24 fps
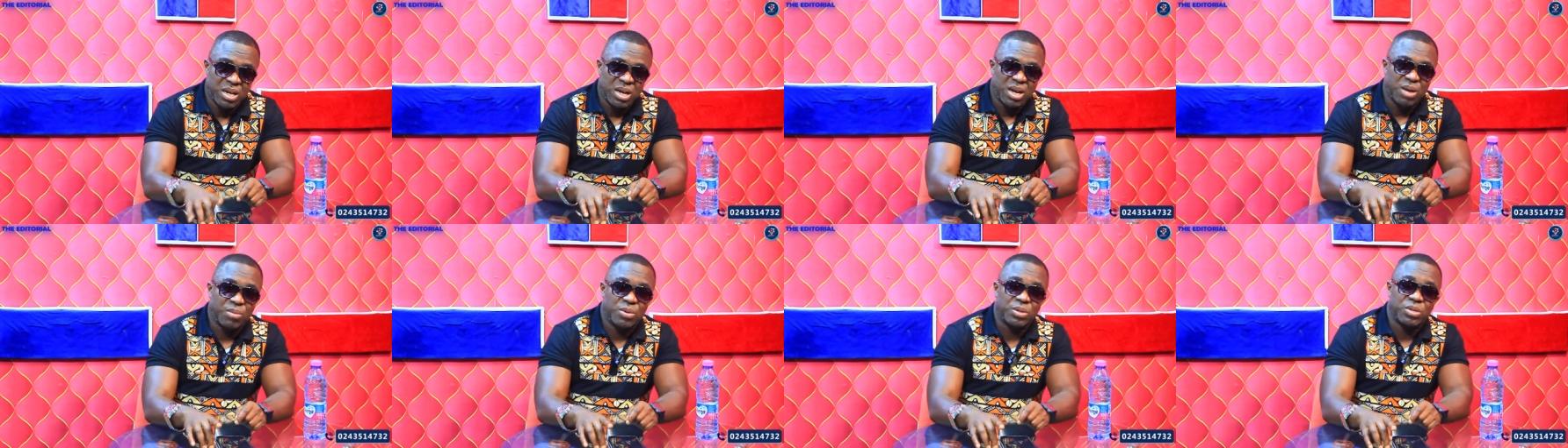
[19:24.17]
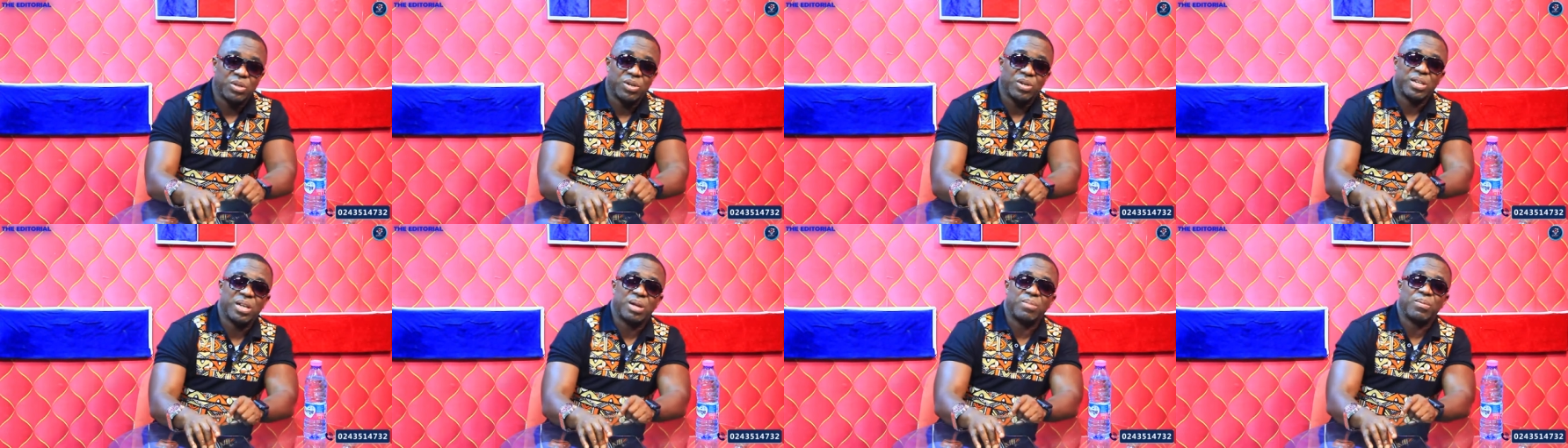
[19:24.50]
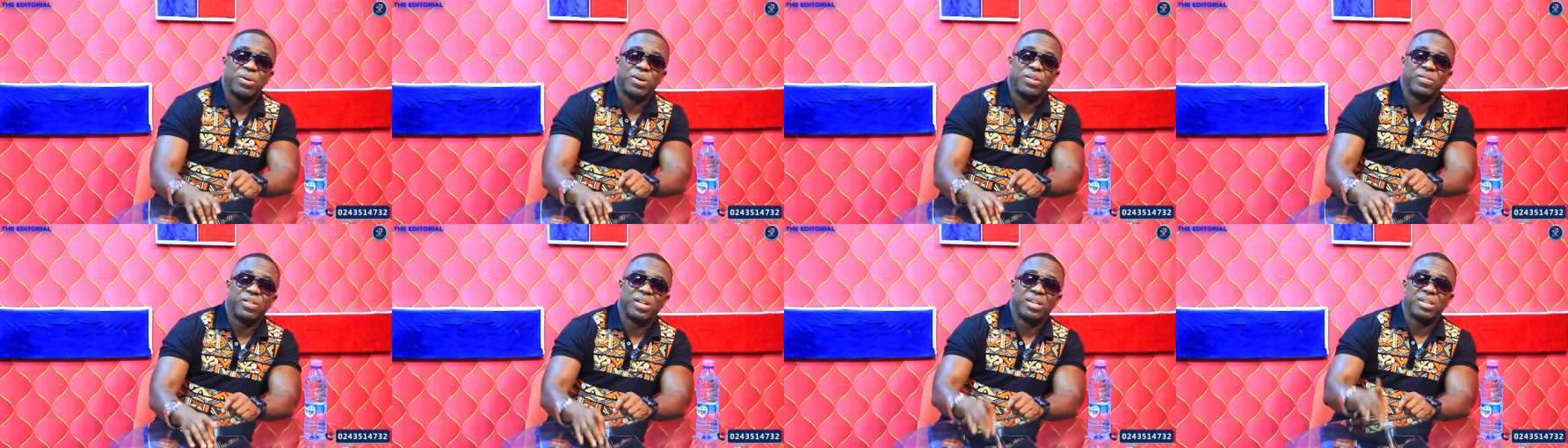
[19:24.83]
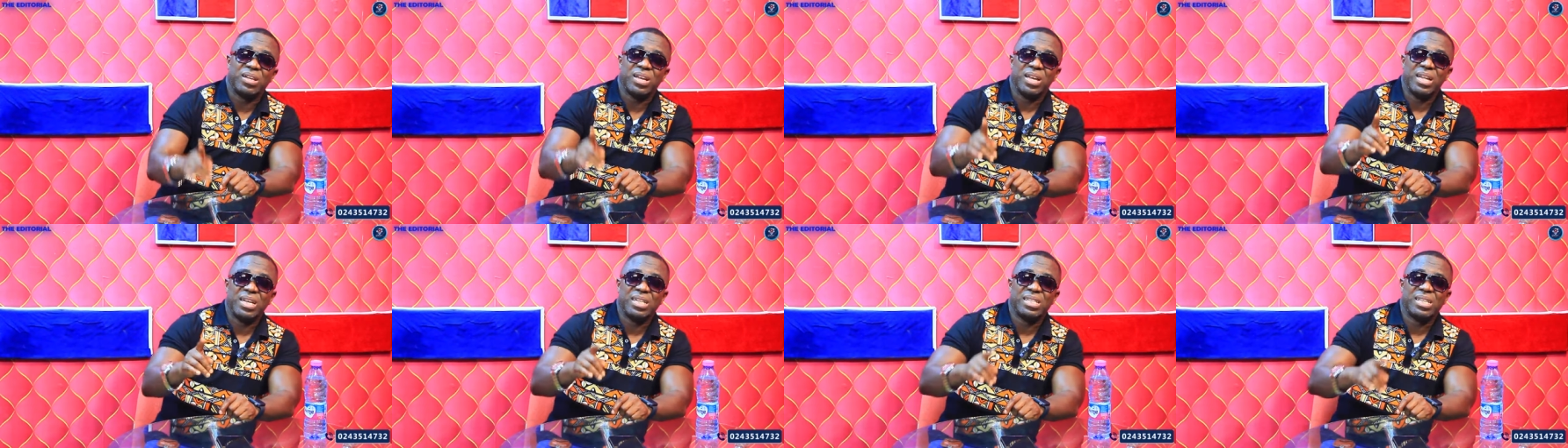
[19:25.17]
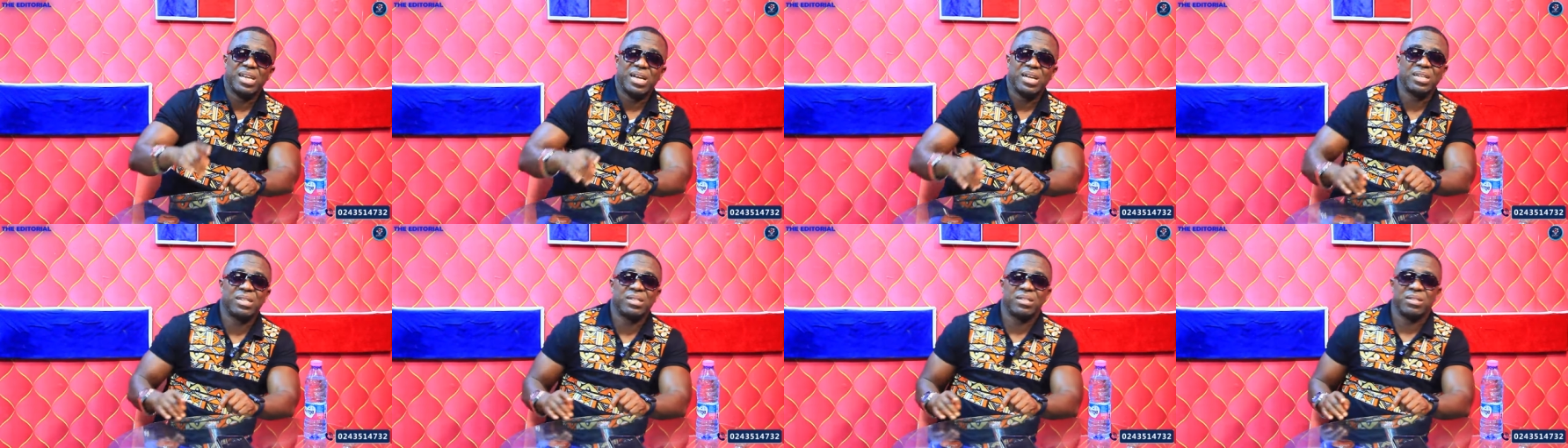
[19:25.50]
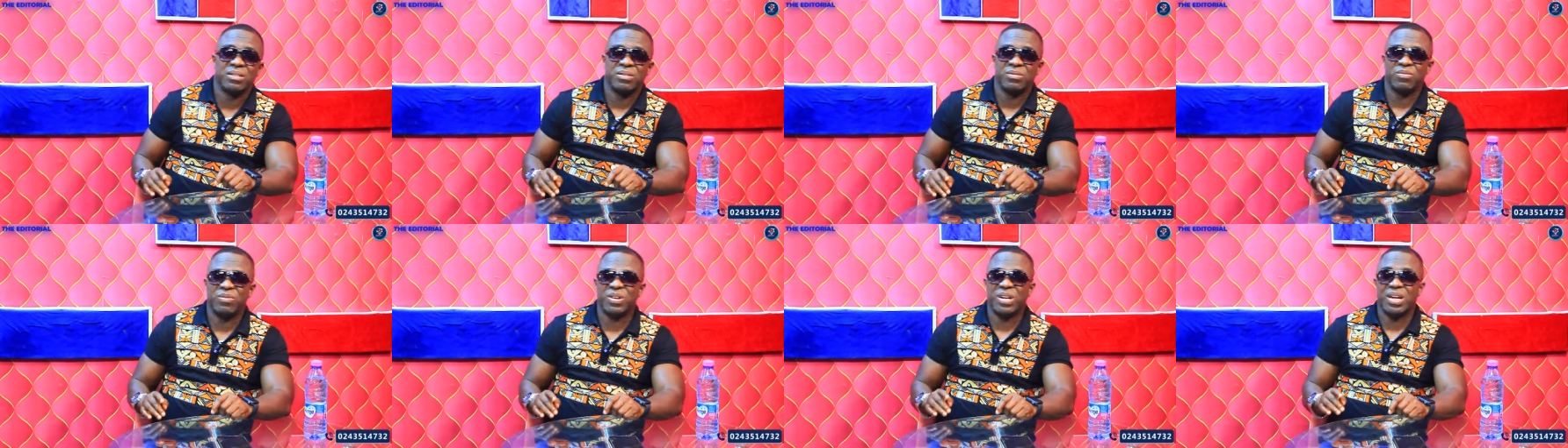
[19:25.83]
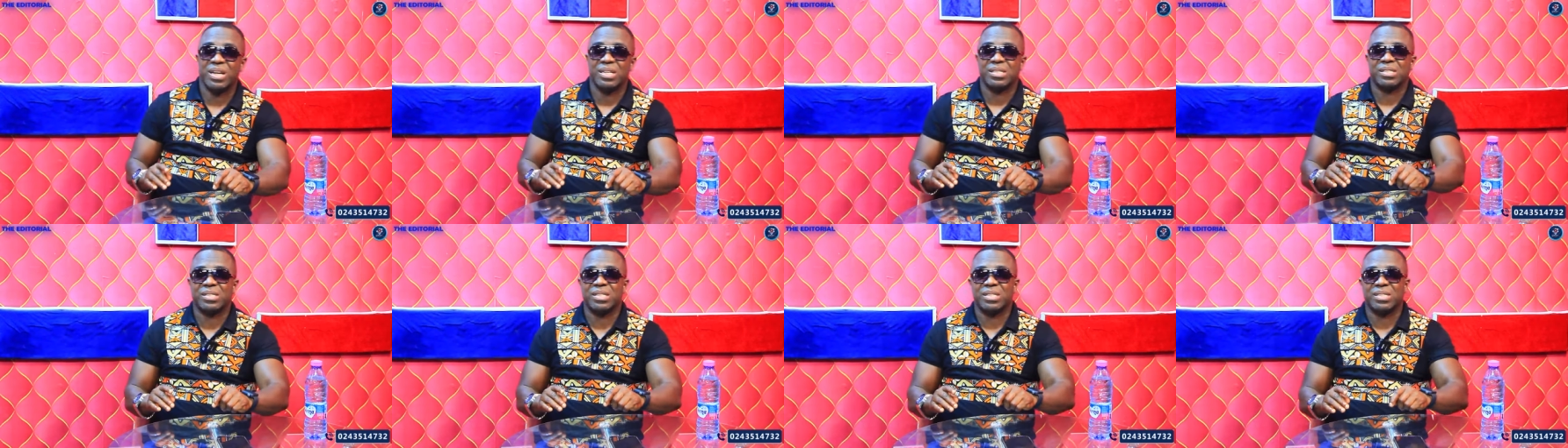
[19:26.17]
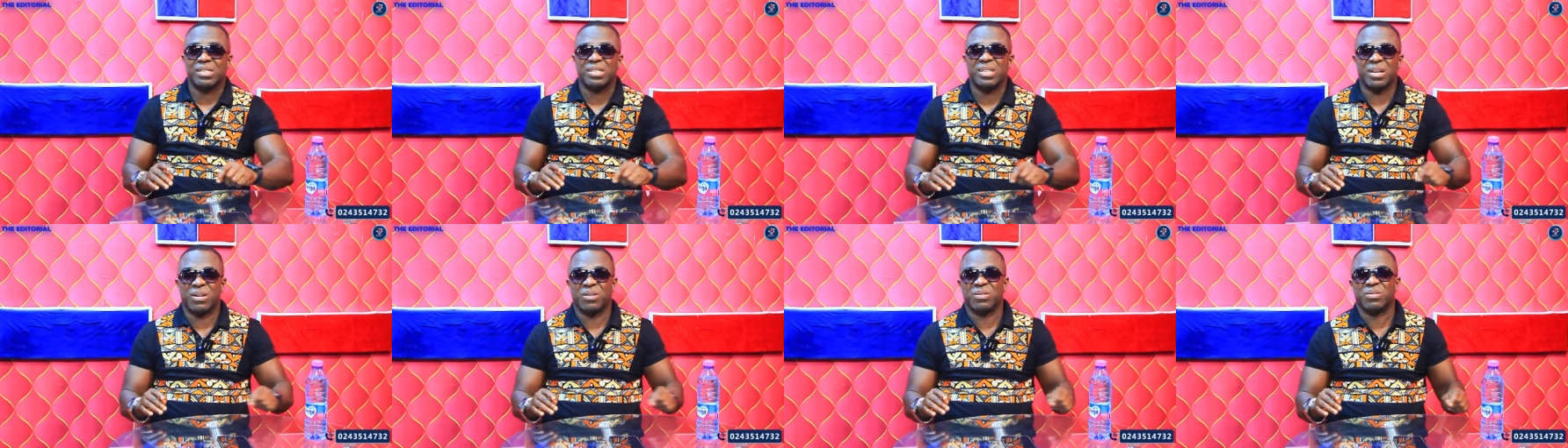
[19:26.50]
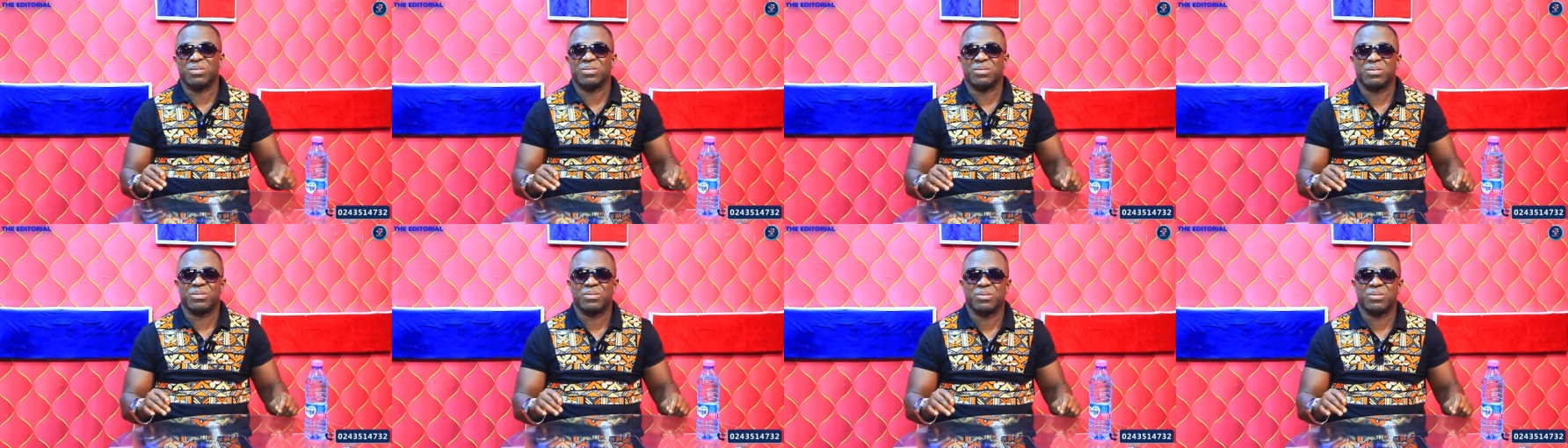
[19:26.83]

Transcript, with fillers: I'll be talking about that later when I sit down.